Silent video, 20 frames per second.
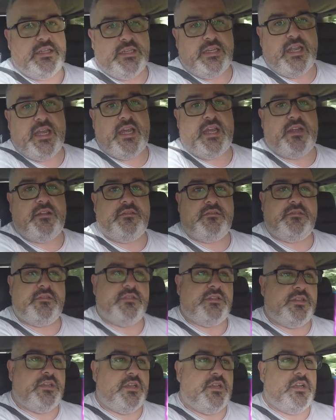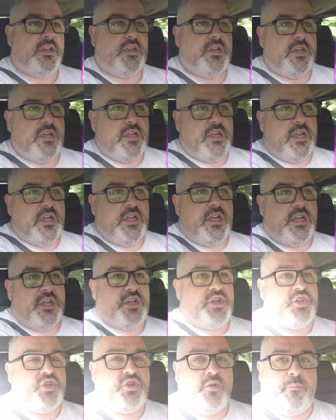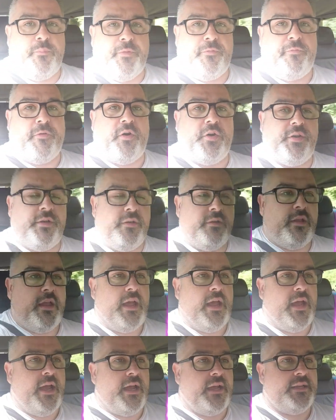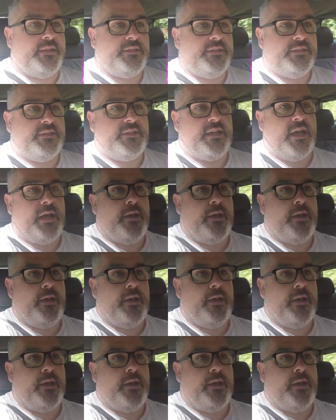yeah, it should be fun. And